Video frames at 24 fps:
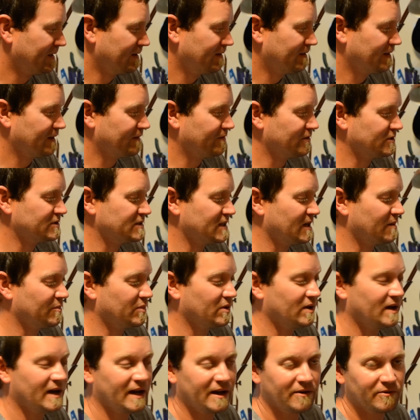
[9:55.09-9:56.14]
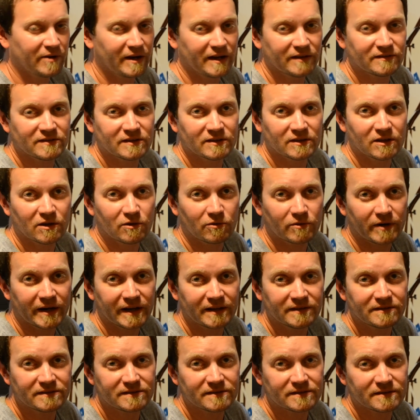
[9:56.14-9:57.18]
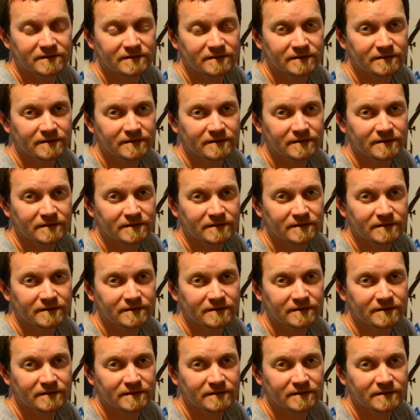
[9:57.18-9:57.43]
like for example, high rates and low rates.